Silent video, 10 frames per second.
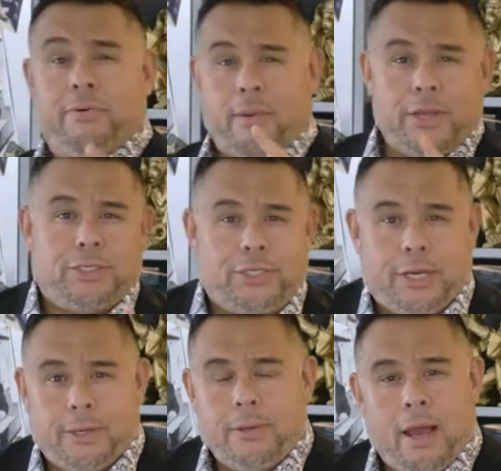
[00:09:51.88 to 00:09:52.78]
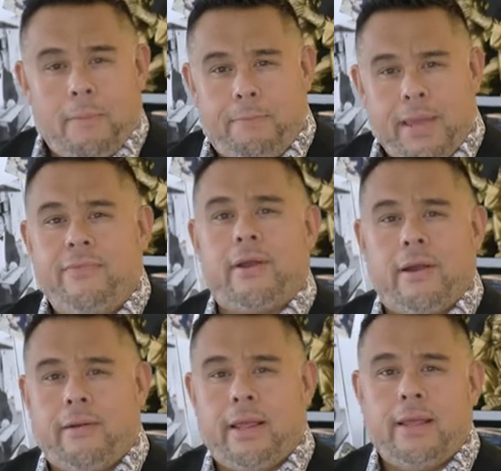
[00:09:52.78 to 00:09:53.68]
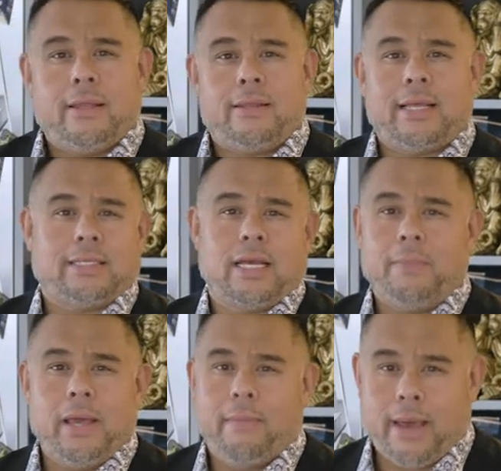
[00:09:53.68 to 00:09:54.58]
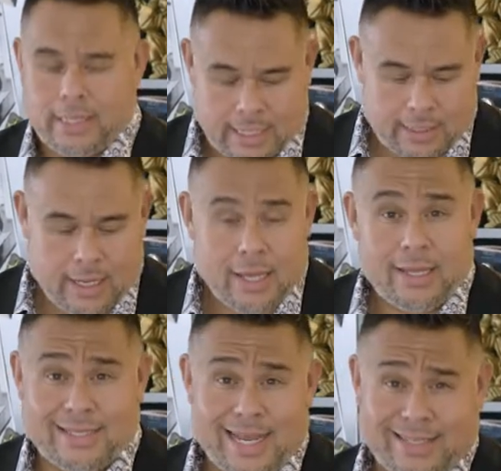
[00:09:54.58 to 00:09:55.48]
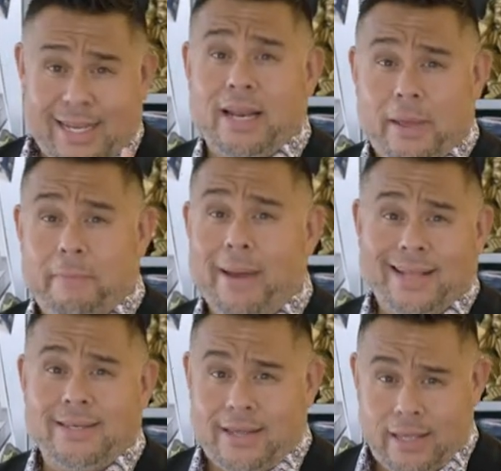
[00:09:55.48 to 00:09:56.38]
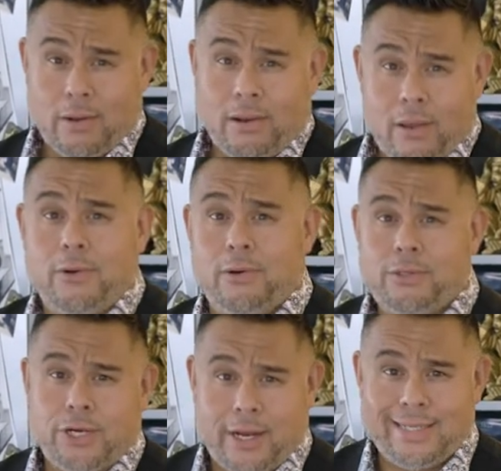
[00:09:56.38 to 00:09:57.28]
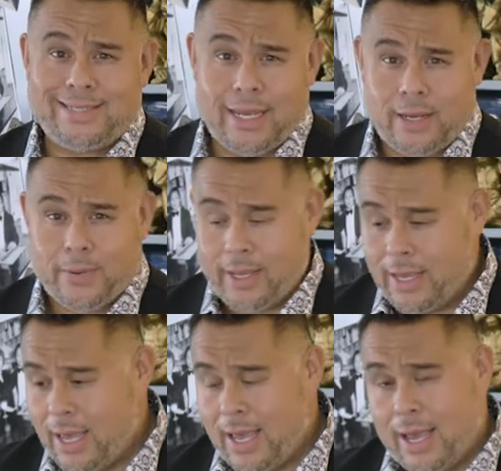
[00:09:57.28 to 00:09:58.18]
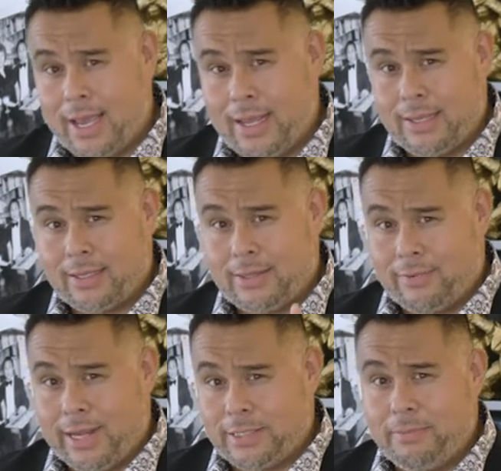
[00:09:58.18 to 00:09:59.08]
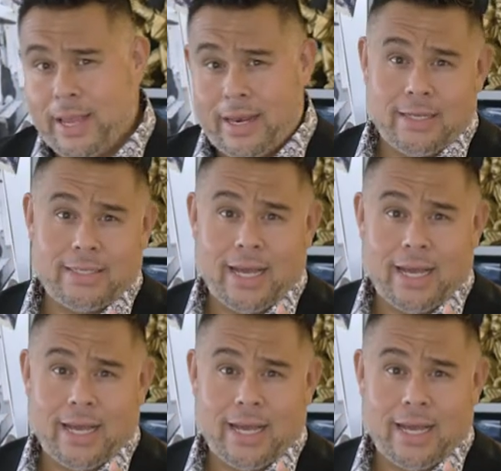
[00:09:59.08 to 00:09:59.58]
promised you a beef curry that's going to be amazing. That's actually going to be better than your local Chinese takeaway. And the reason being is